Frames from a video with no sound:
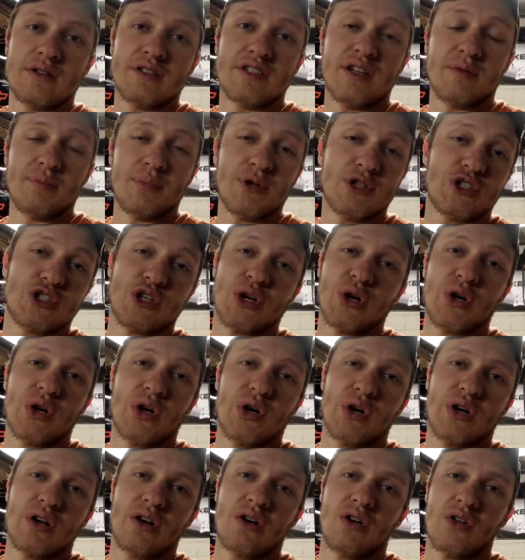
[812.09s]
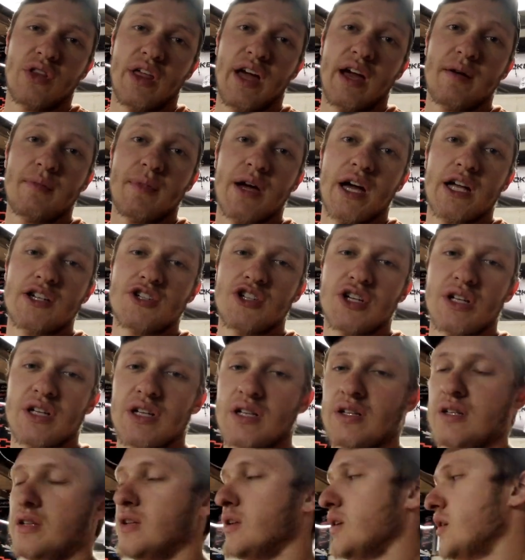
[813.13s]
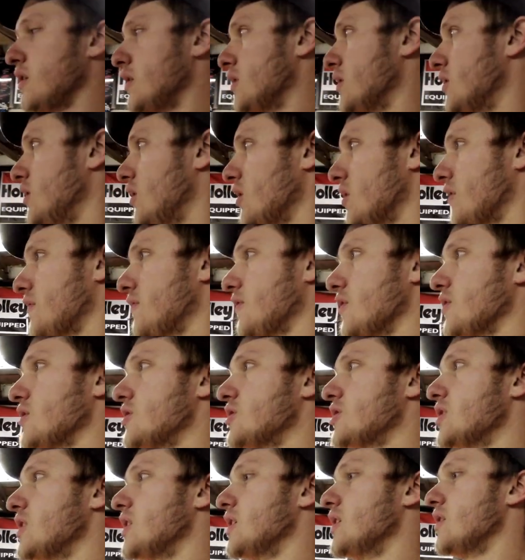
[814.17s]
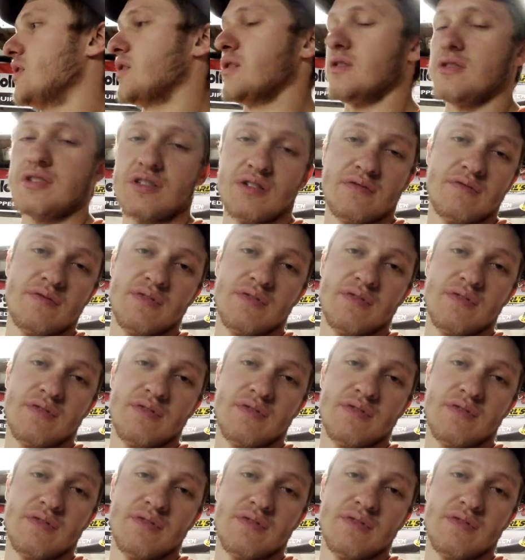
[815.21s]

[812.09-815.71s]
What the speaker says: temperature and all that magic. On a first gen, on